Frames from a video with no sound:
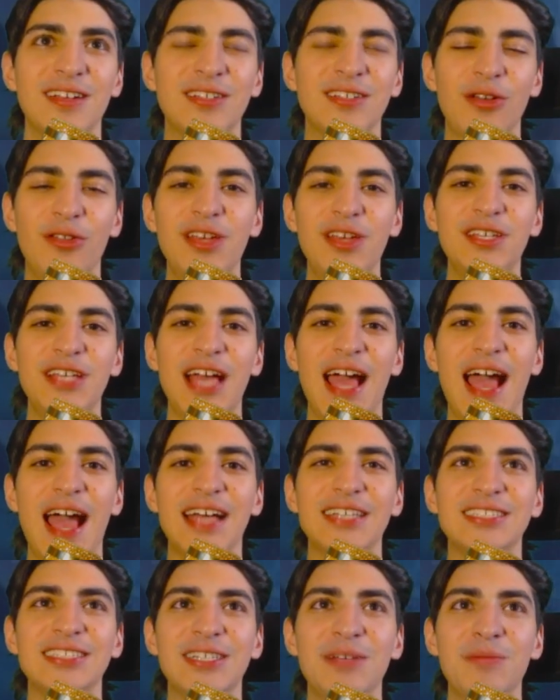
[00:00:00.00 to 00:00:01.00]
So this
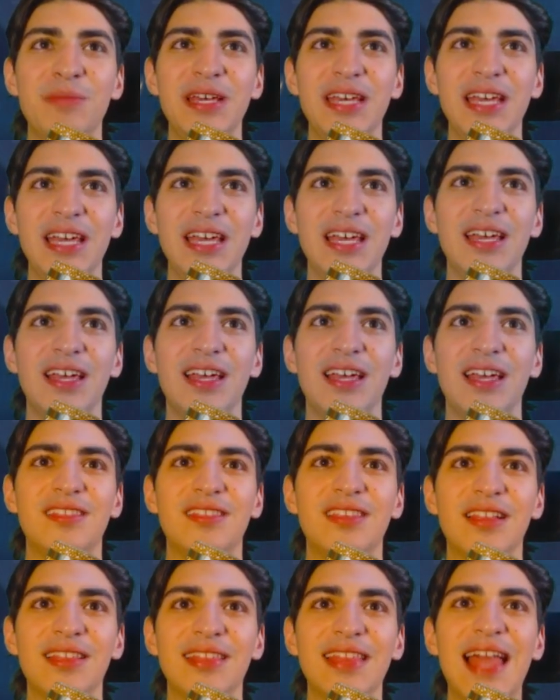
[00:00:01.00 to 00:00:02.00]
has to be
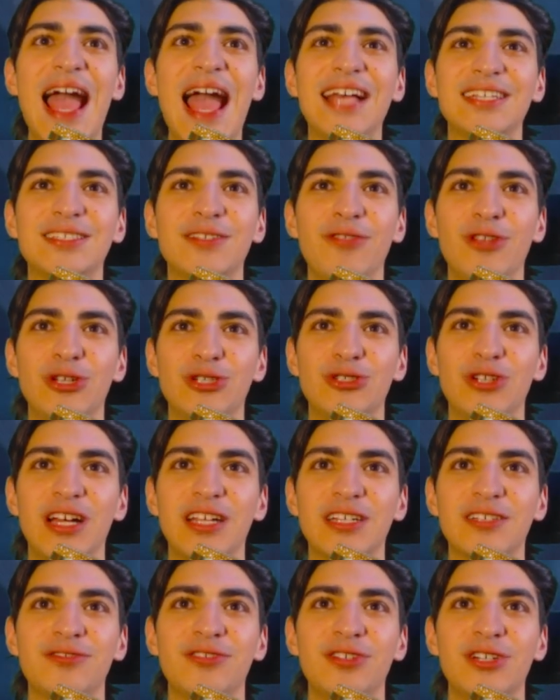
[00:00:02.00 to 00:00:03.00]
the last of the
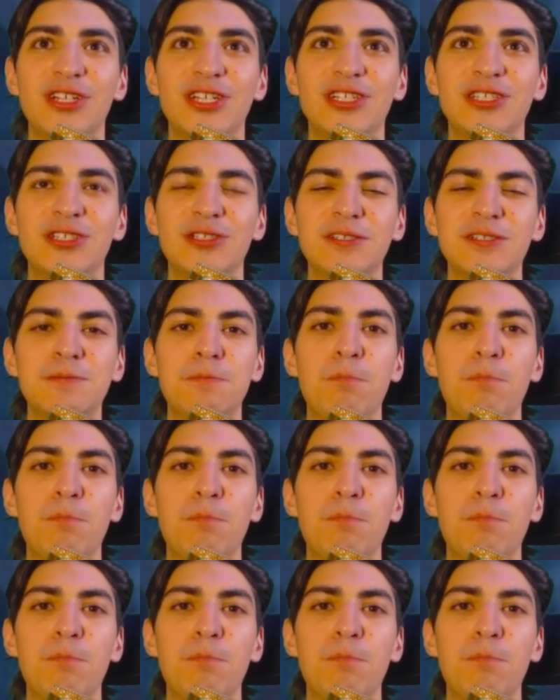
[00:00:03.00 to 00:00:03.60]
trailer footage,